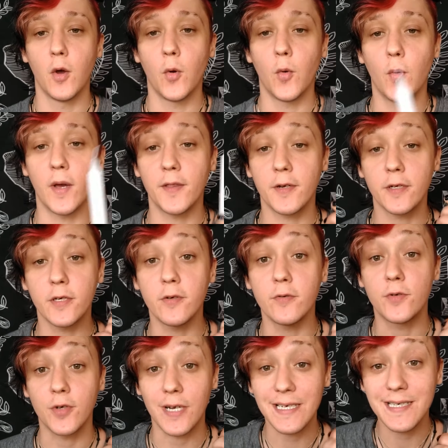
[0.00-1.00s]
Whether you
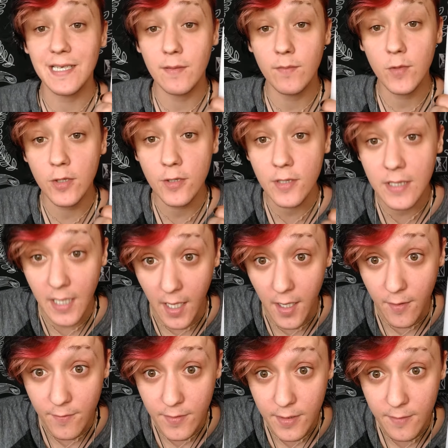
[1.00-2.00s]
dress them
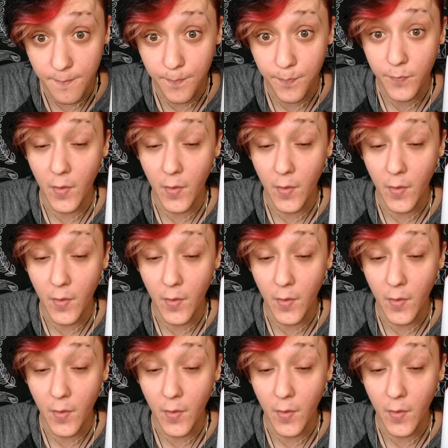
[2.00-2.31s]
yourselves,